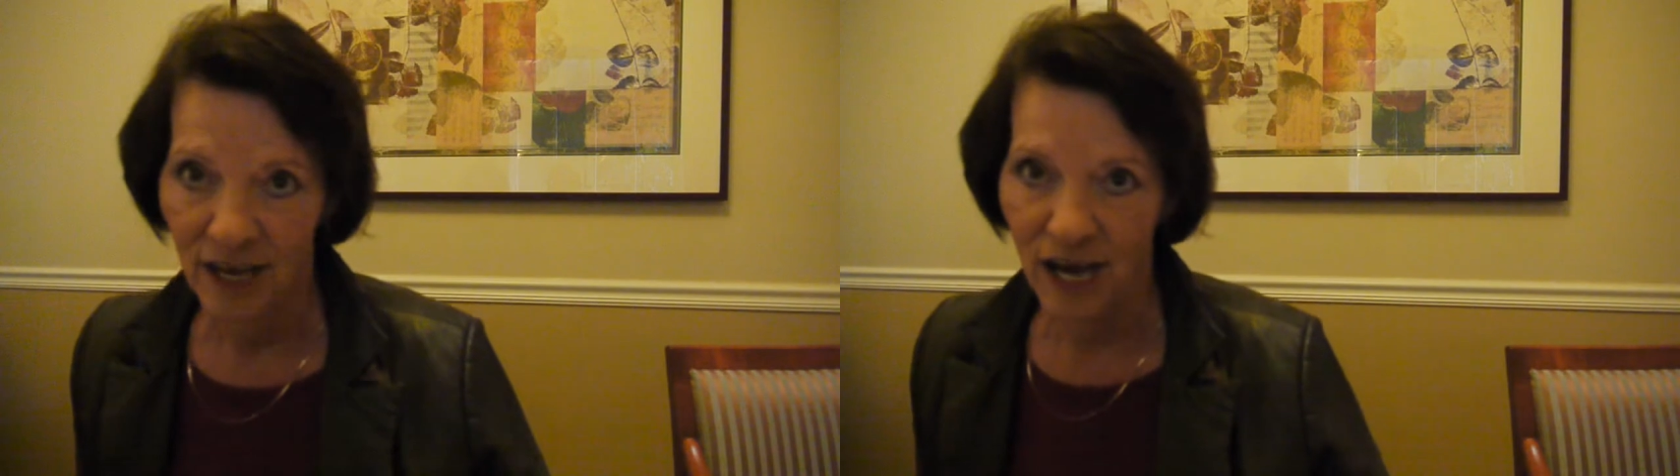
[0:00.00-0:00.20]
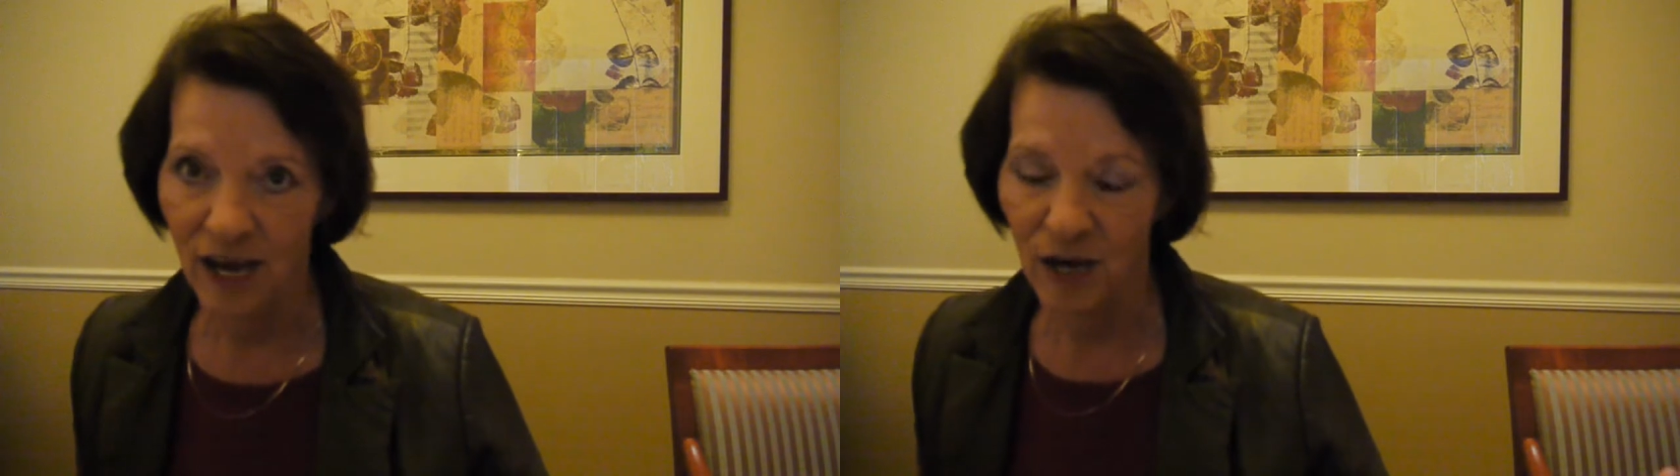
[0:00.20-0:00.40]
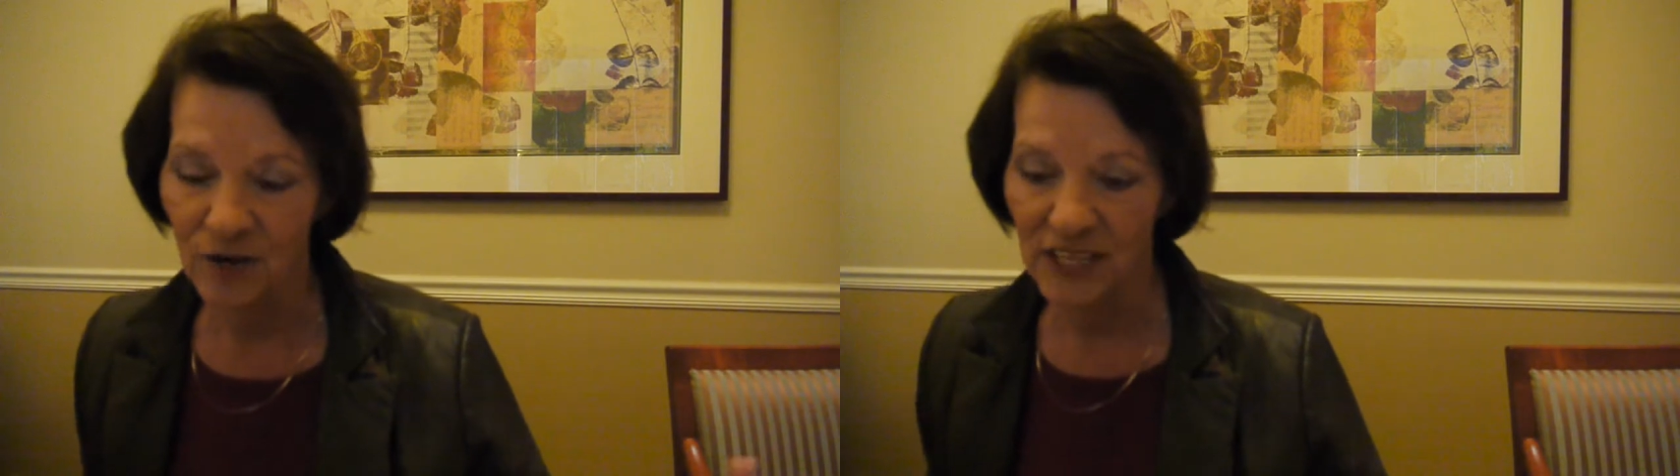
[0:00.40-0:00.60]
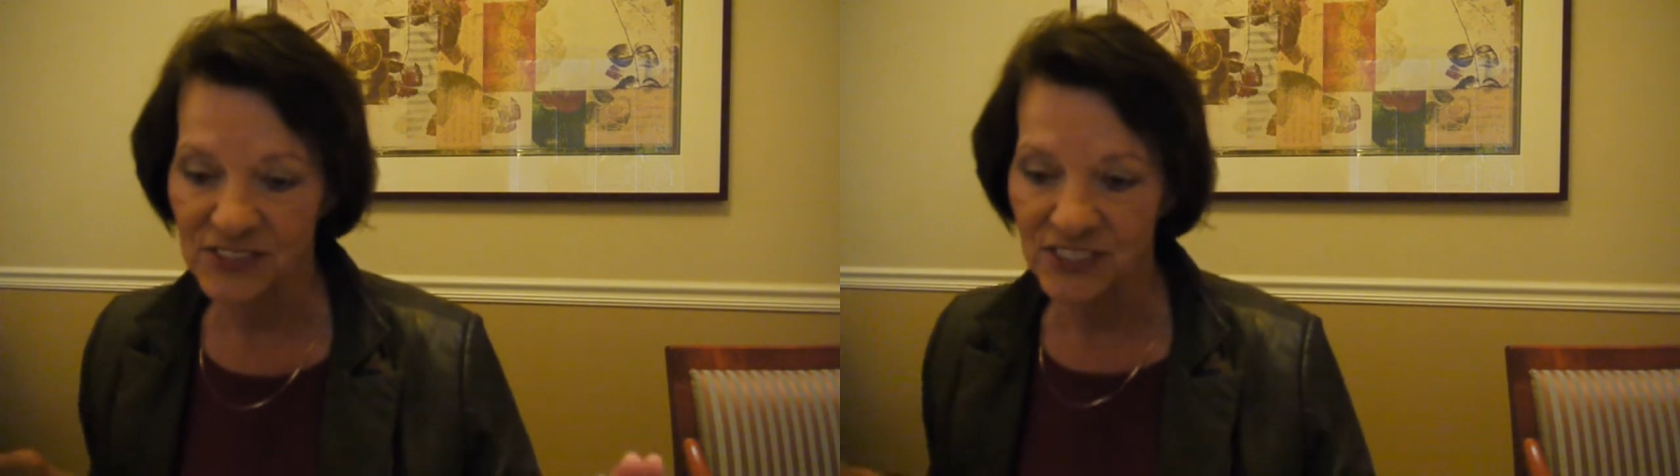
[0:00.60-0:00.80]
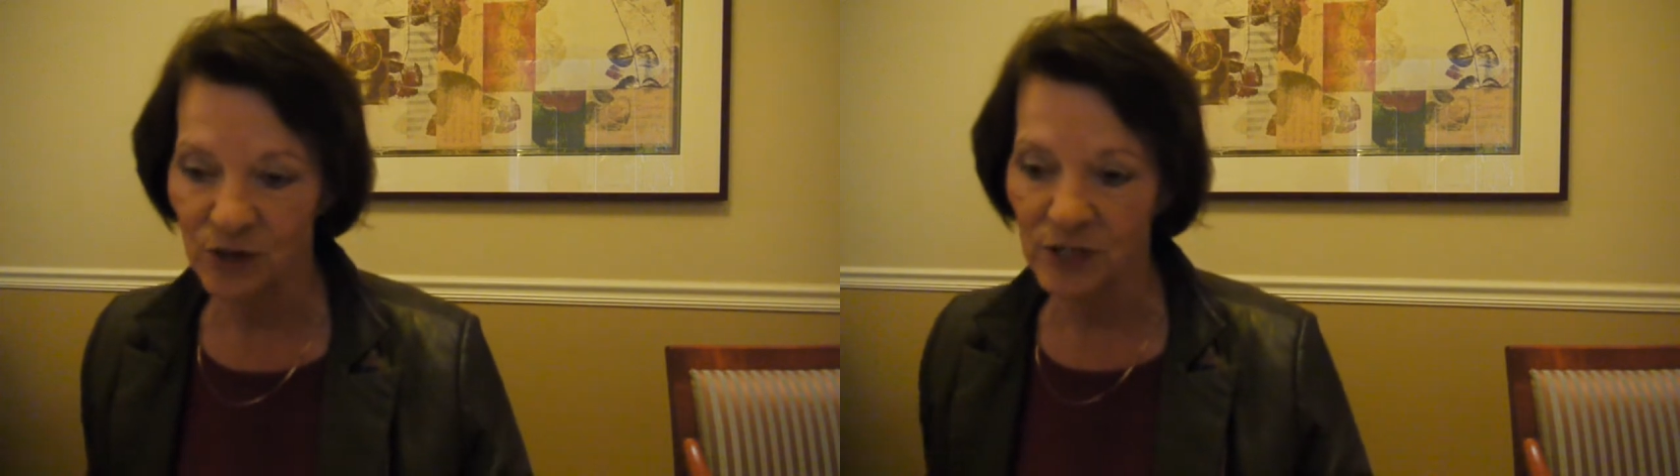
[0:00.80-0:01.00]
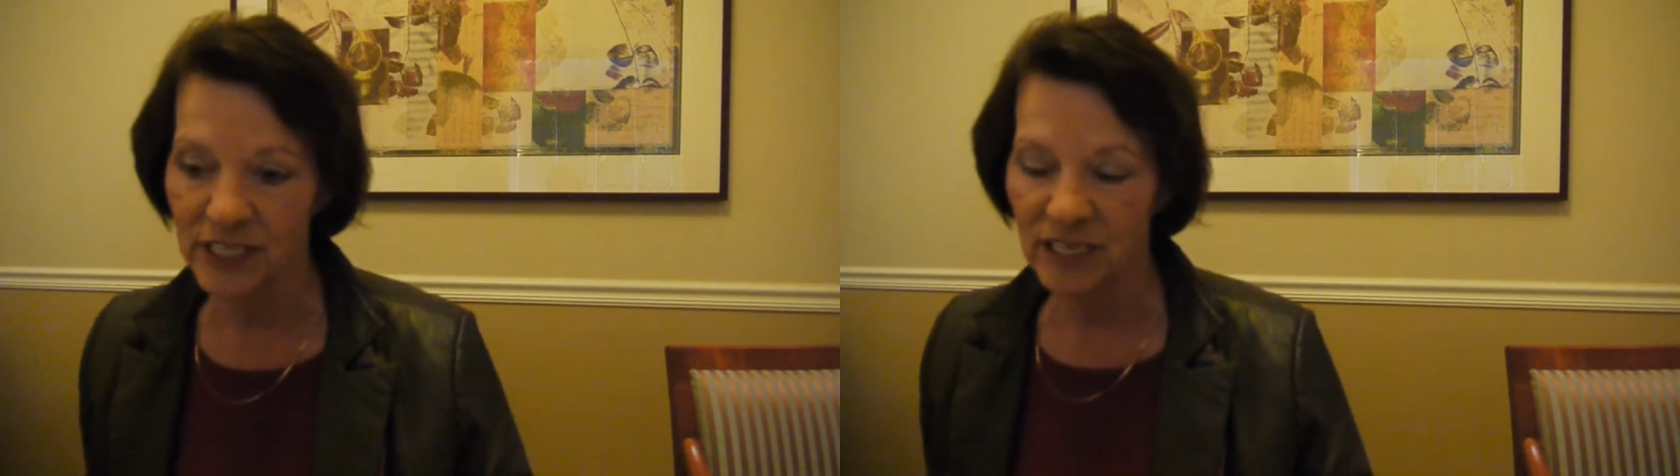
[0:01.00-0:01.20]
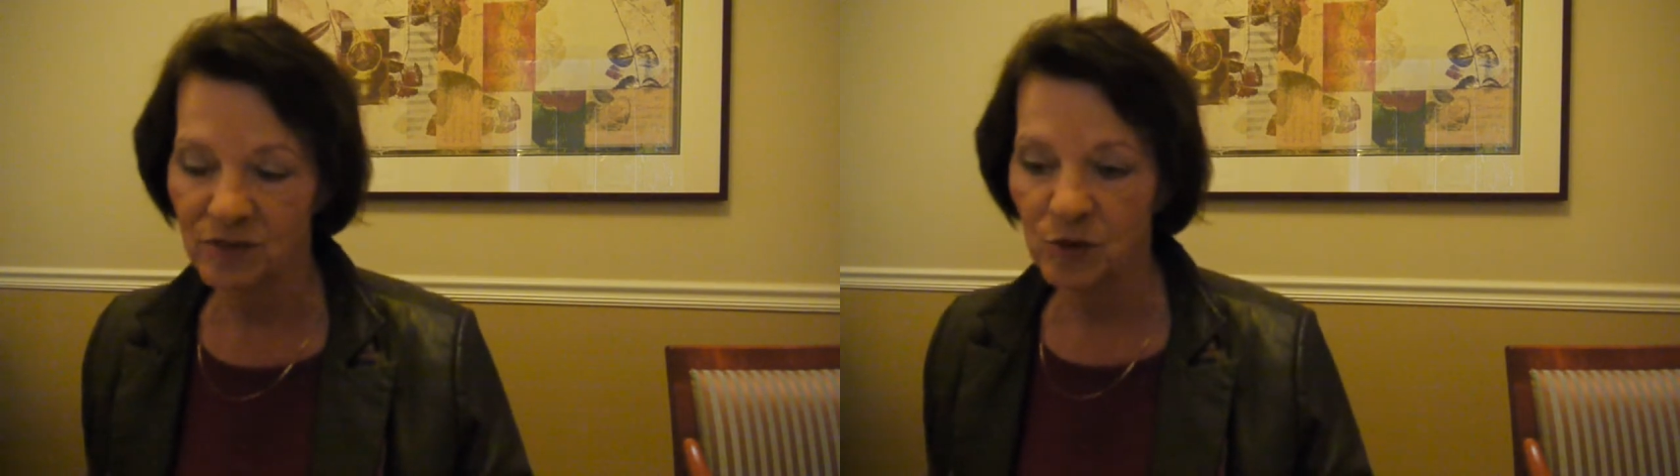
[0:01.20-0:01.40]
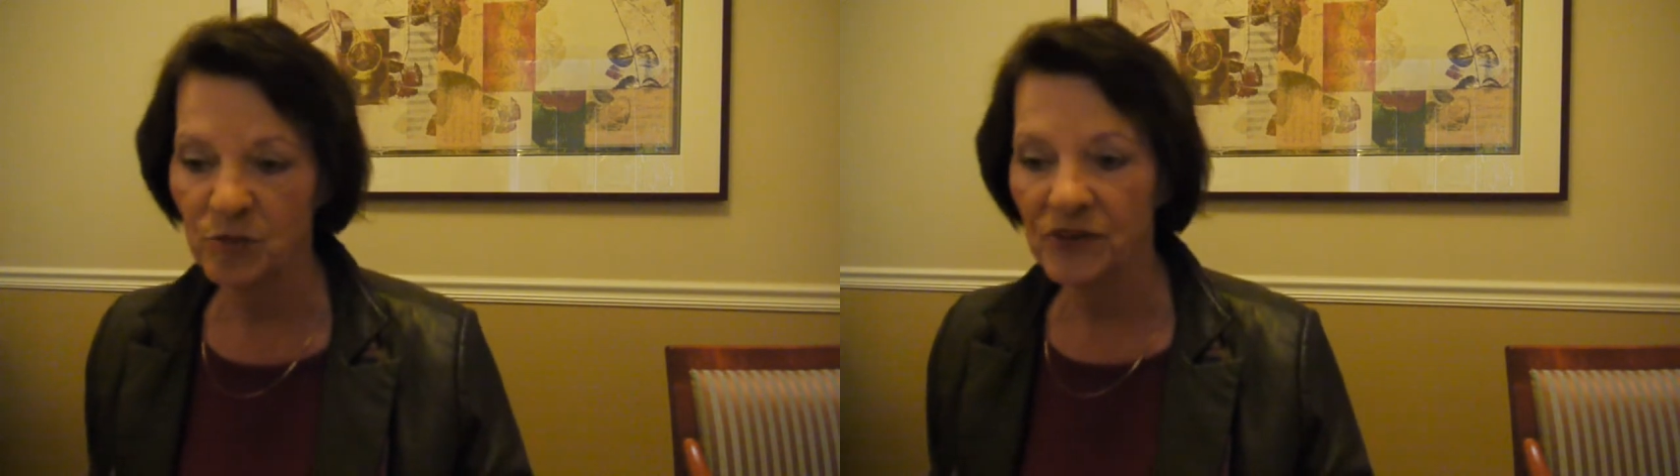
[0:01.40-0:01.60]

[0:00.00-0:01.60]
That's totally different,